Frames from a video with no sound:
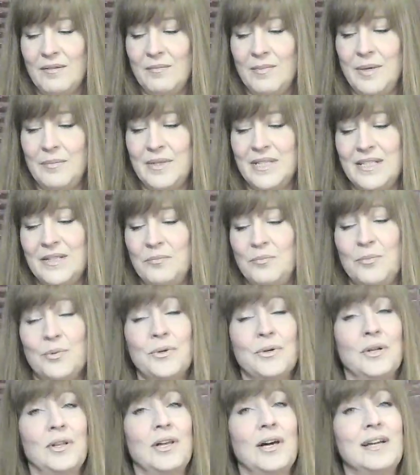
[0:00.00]
maybe didn't
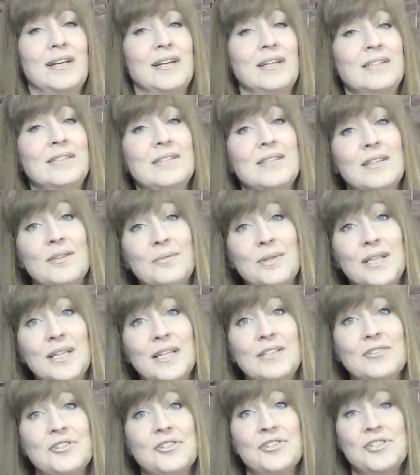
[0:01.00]
put a lot into the
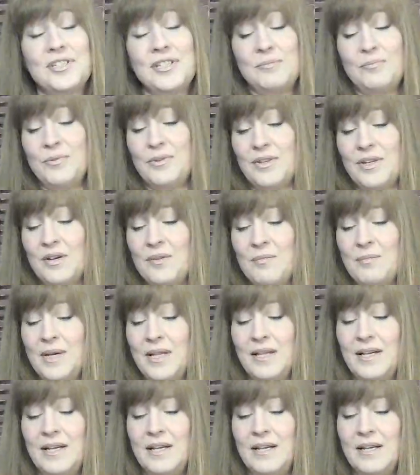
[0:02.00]
relationship with
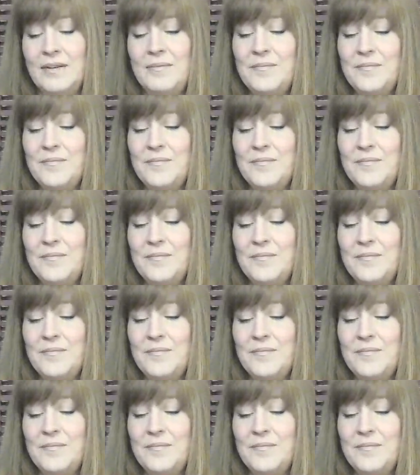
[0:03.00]
camila